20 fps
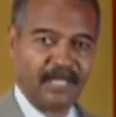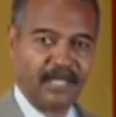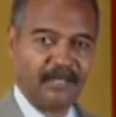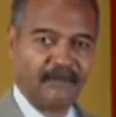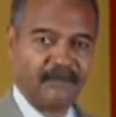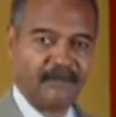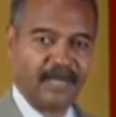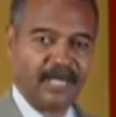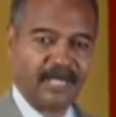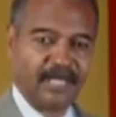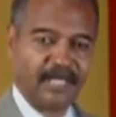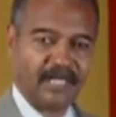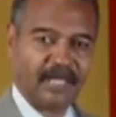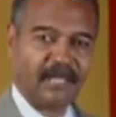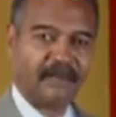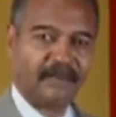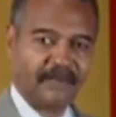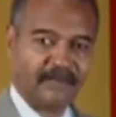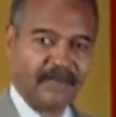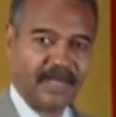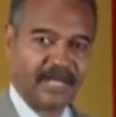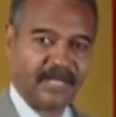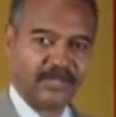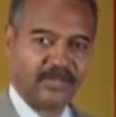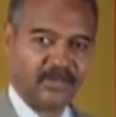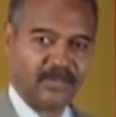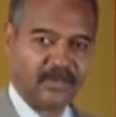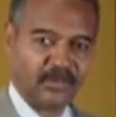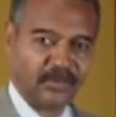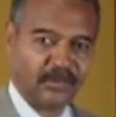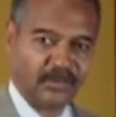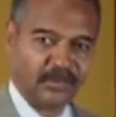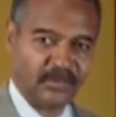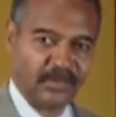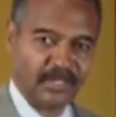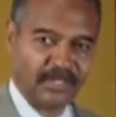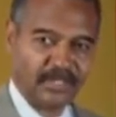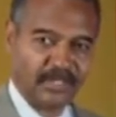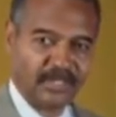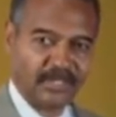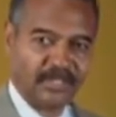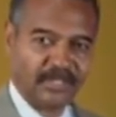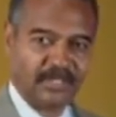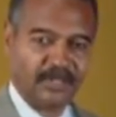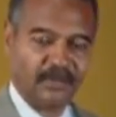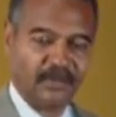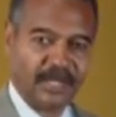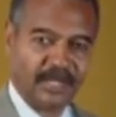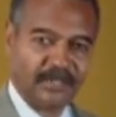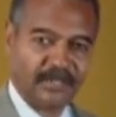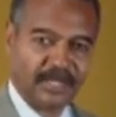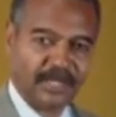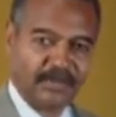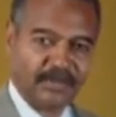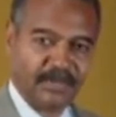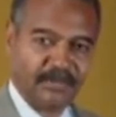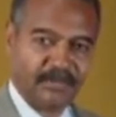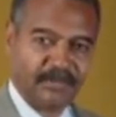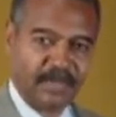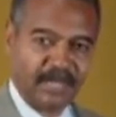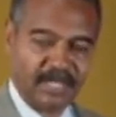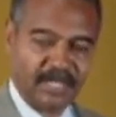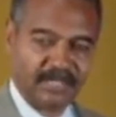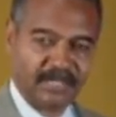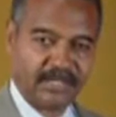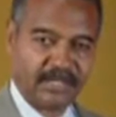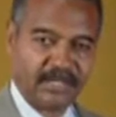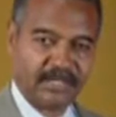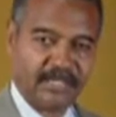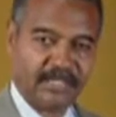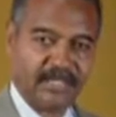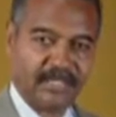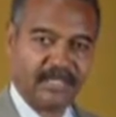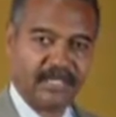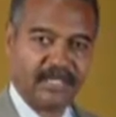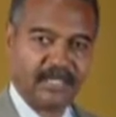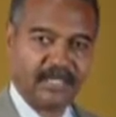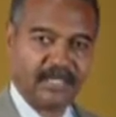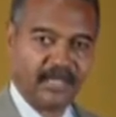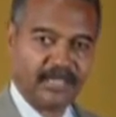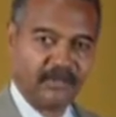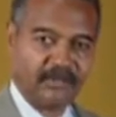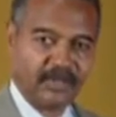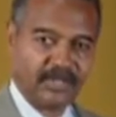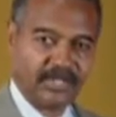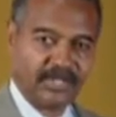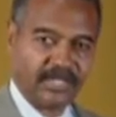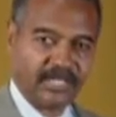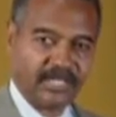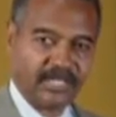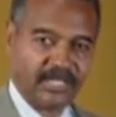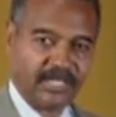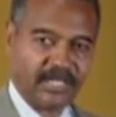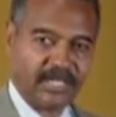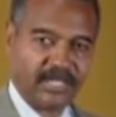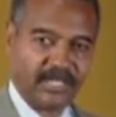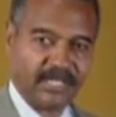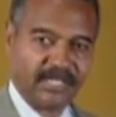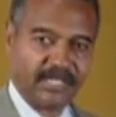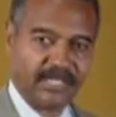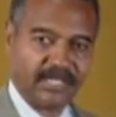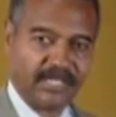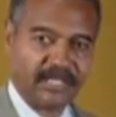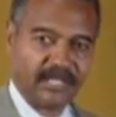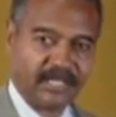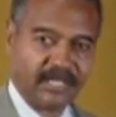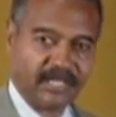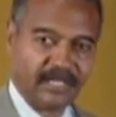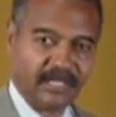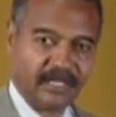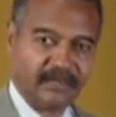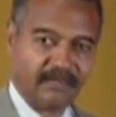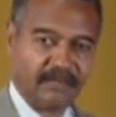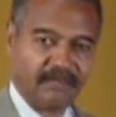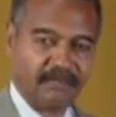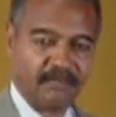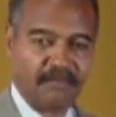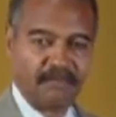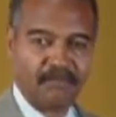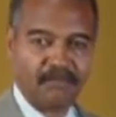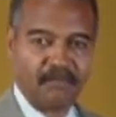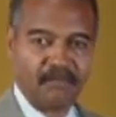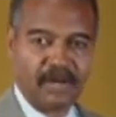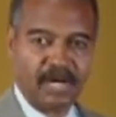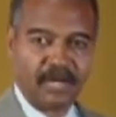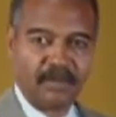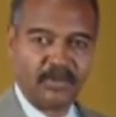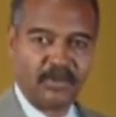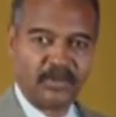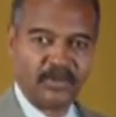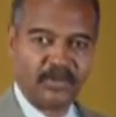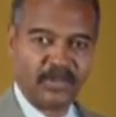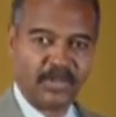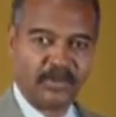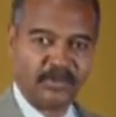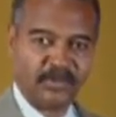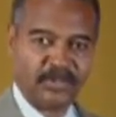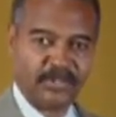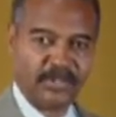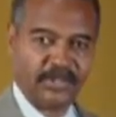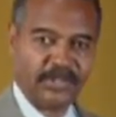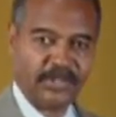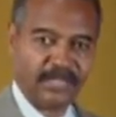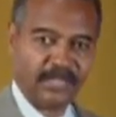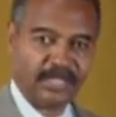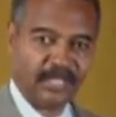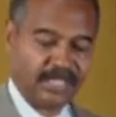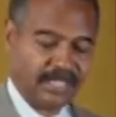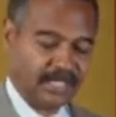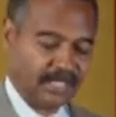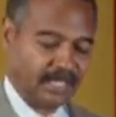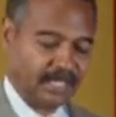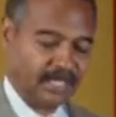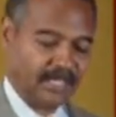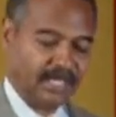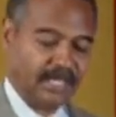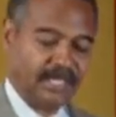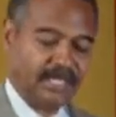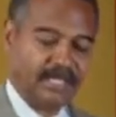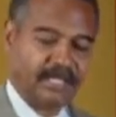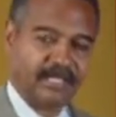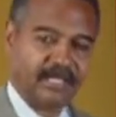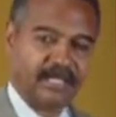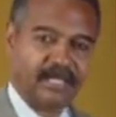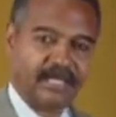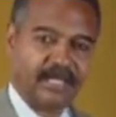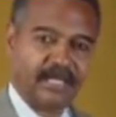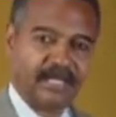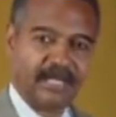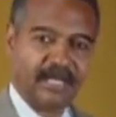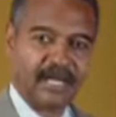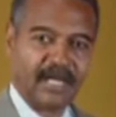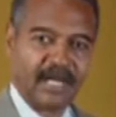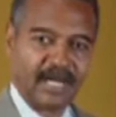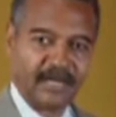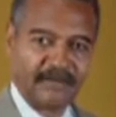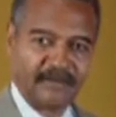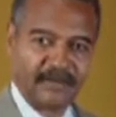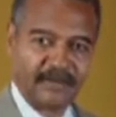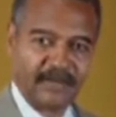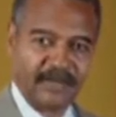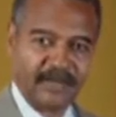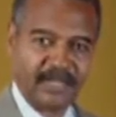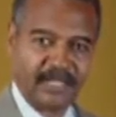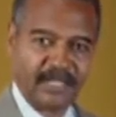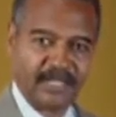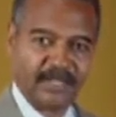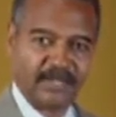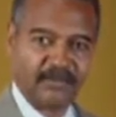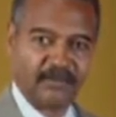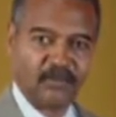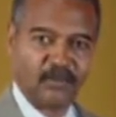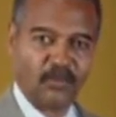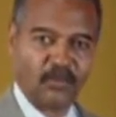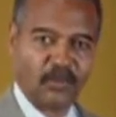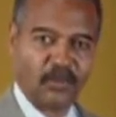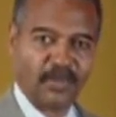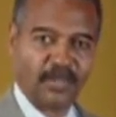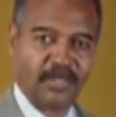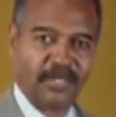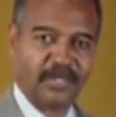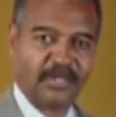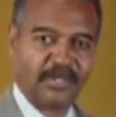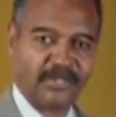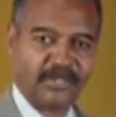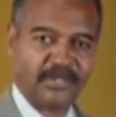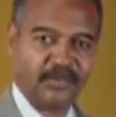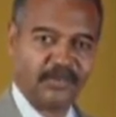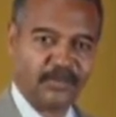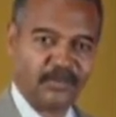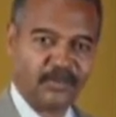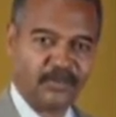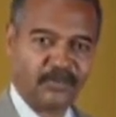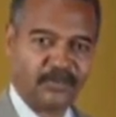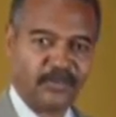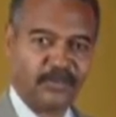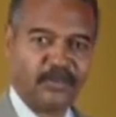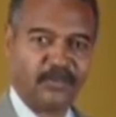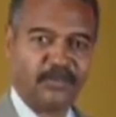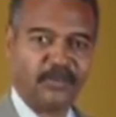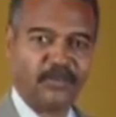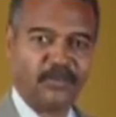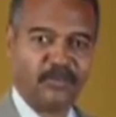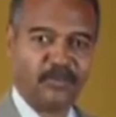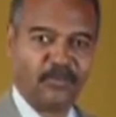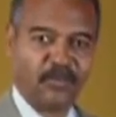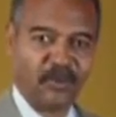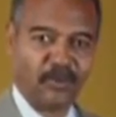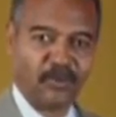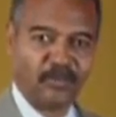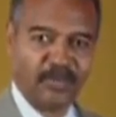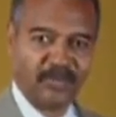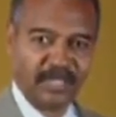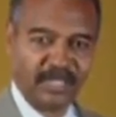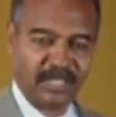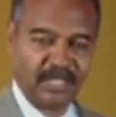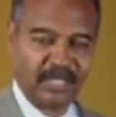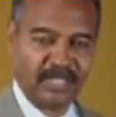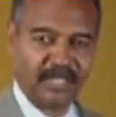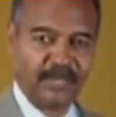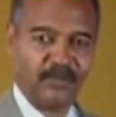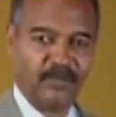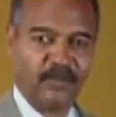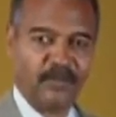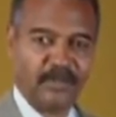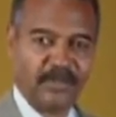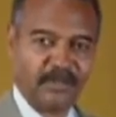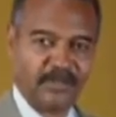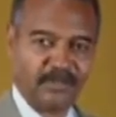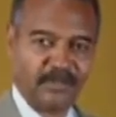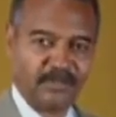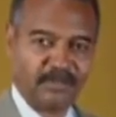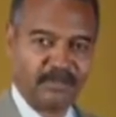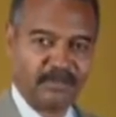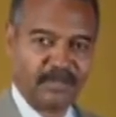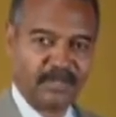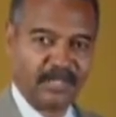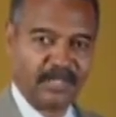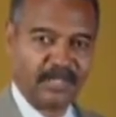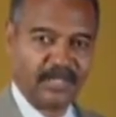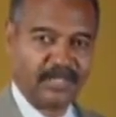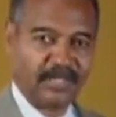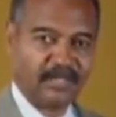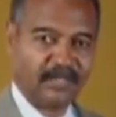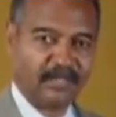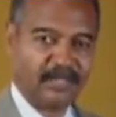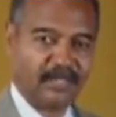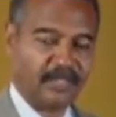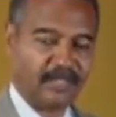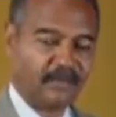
out of, out of high school, she wound up in Boston, in which she studied uh, marble sculpture. And uh, after the Civil War, she moved to Rome, Italy, where this uh,